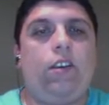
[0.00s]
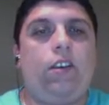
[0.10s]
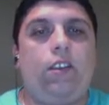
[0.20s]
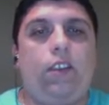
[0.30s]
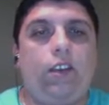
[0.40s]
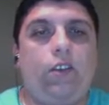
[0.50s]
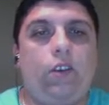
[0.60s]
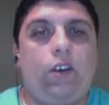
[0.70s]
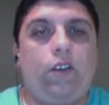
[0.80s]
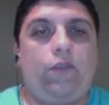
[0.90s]
then you
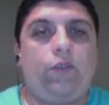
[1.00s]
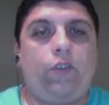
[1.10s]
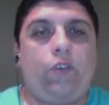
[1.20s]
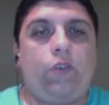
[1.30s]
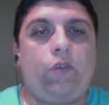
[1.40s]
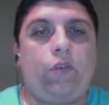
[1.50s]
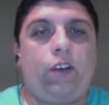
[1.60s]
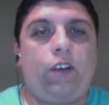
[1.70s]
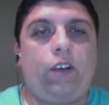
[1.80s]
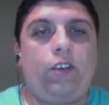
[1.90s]
have to go and